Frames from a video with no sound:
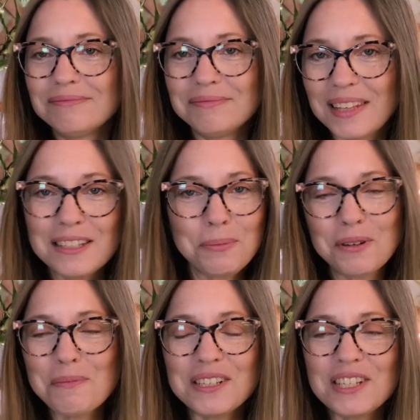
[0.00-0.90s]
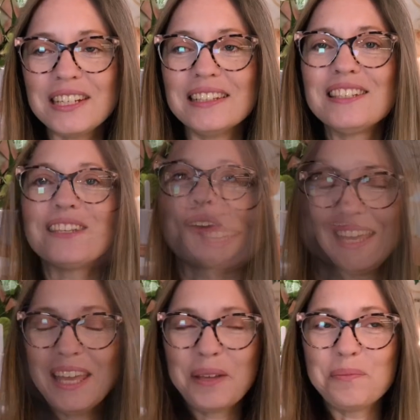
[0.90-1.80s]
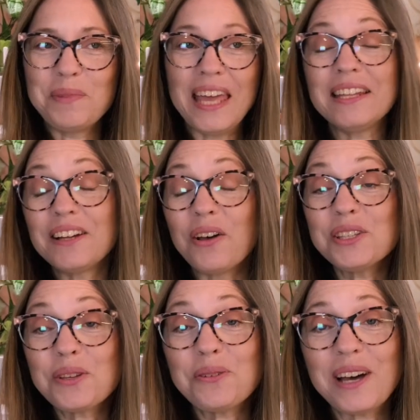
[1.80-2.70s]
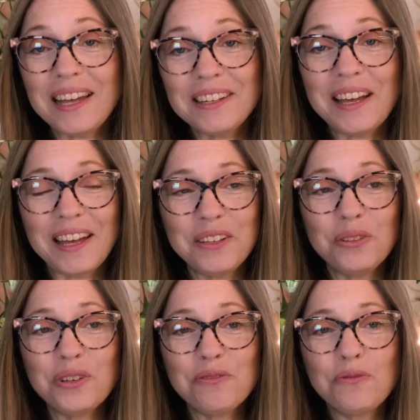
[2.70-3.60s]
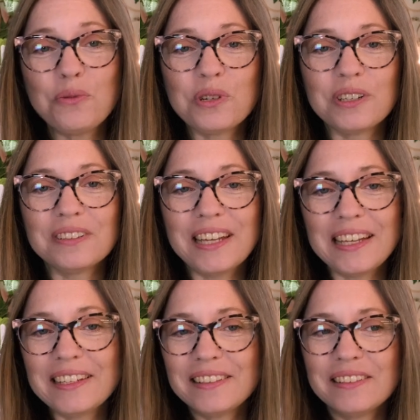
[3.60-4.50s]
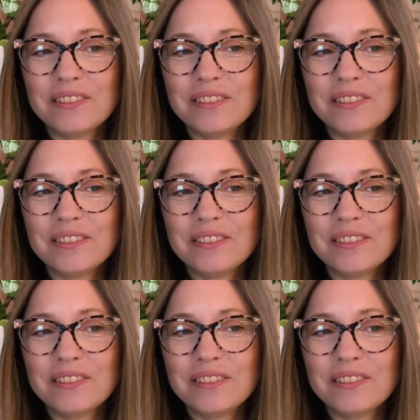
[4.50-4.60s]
that's pretty much it. So, and also I look for like,